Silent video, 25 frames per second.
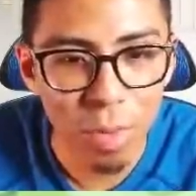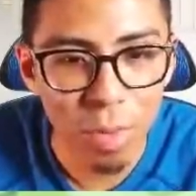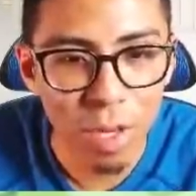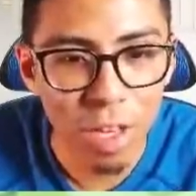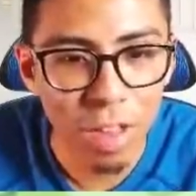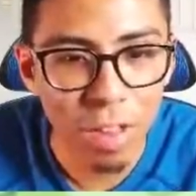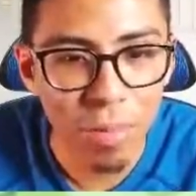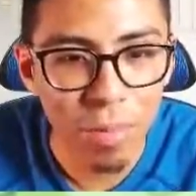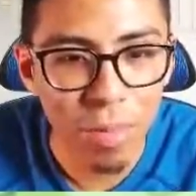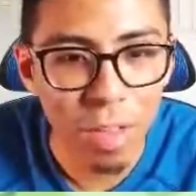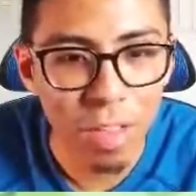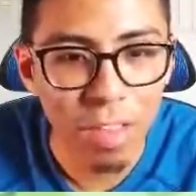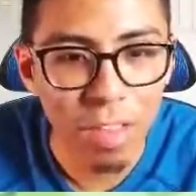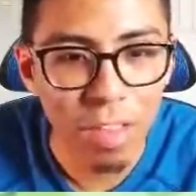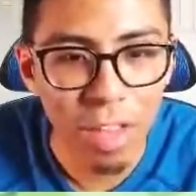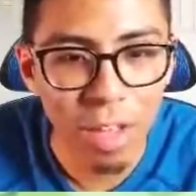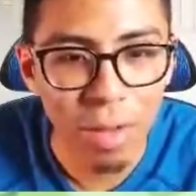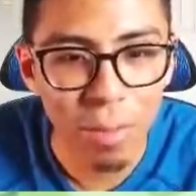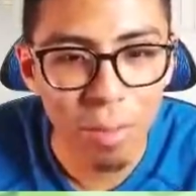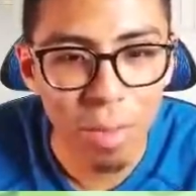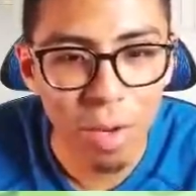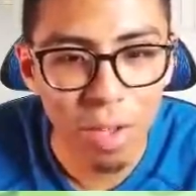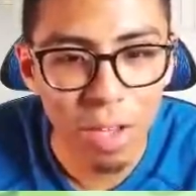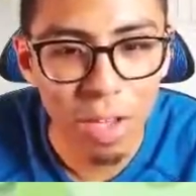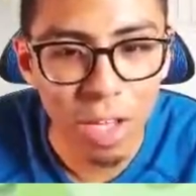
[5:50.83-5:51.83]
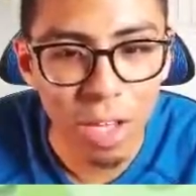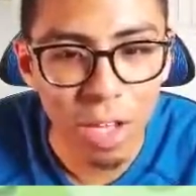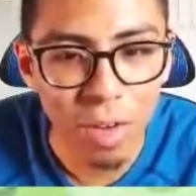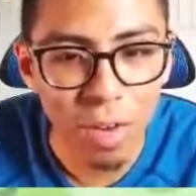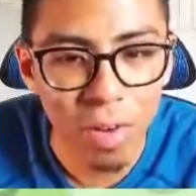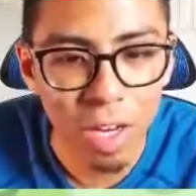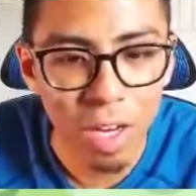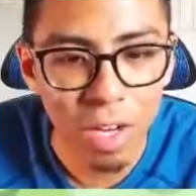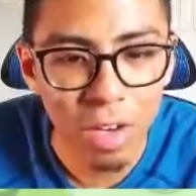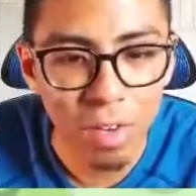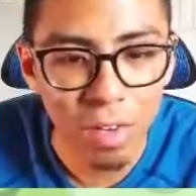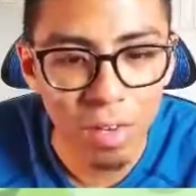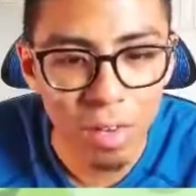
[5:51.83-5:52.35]
but in the meantime, while go
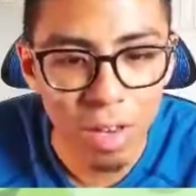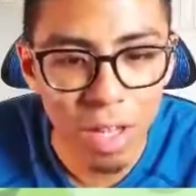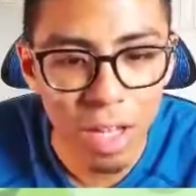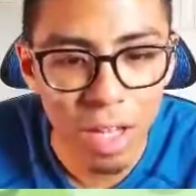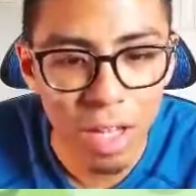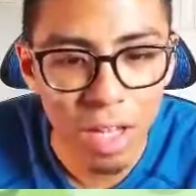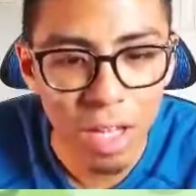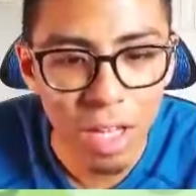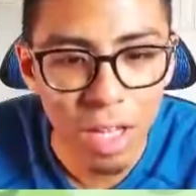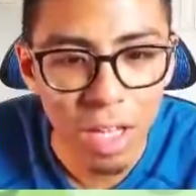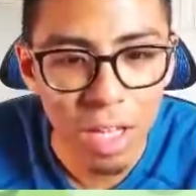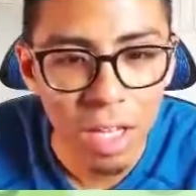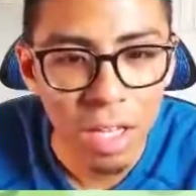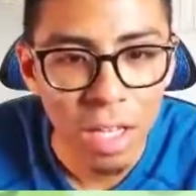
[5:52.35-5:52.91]
ahead and do that,